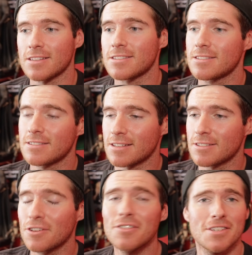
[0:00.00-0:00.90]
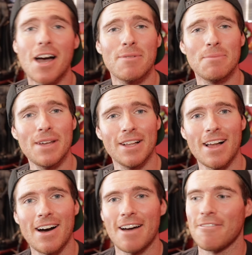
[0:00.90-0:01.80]
It's a good time to be
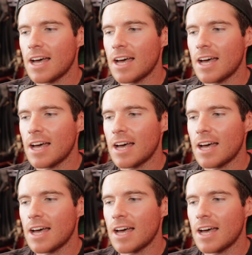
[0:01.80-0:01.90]
alive.